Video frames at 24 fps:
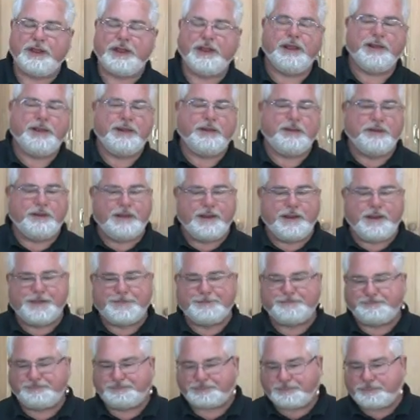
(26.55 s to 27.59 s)

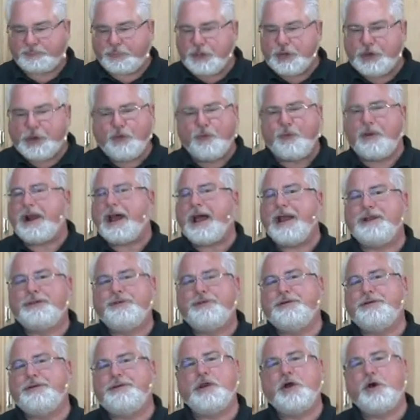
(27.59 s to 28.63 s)
And you know what? I
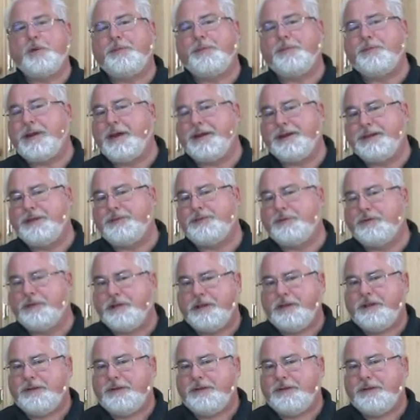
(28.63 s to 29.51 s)
couldn't help him out either.